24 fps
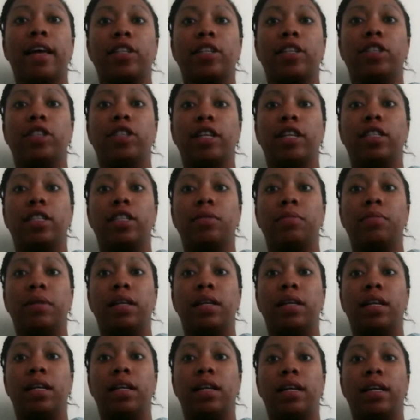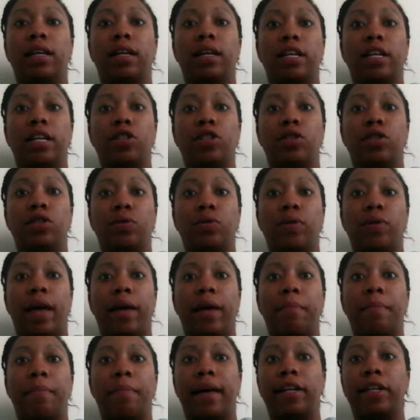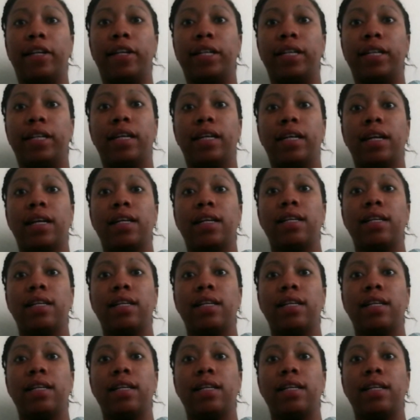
has changed me into a better,